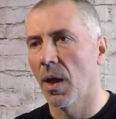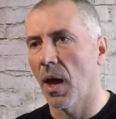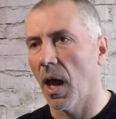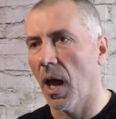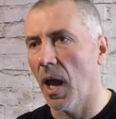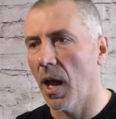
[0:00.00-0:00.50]

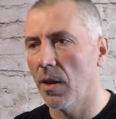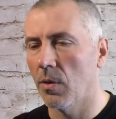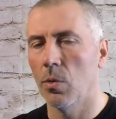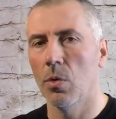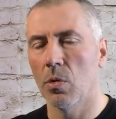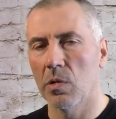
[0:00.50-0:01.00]
And you
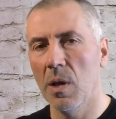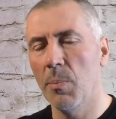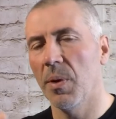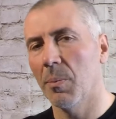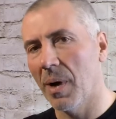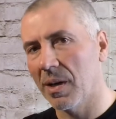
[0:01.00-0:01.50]
know,
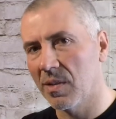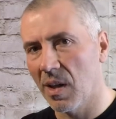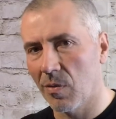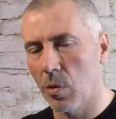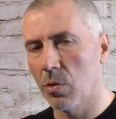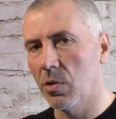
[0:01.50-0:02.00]
sleeping bags, they've
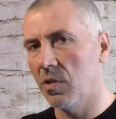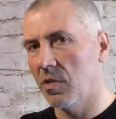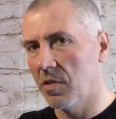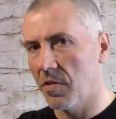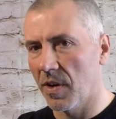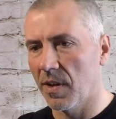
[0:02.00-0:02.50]
got these
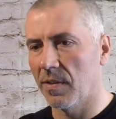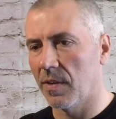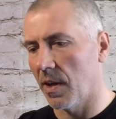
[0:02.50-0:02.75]
different